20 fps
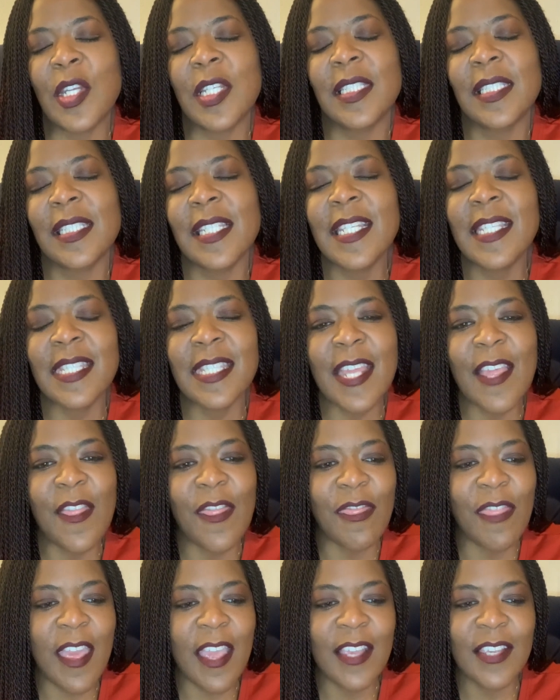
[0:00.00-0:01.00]
listing
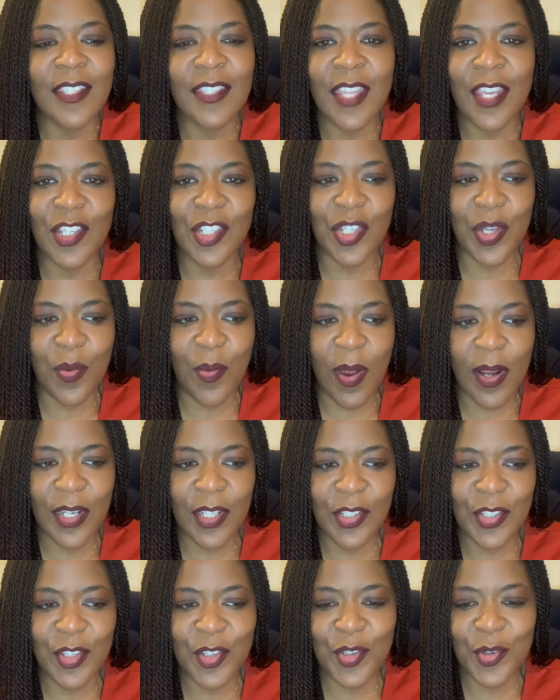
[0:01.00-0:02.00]
things that she wanted
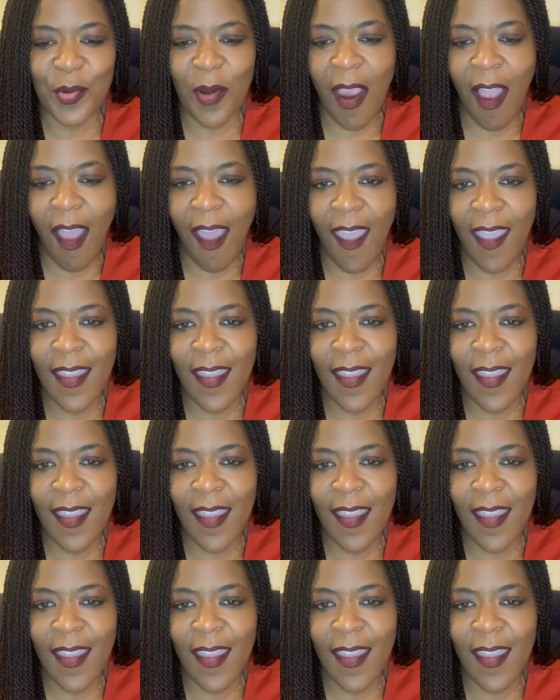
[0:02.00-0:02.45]
to try.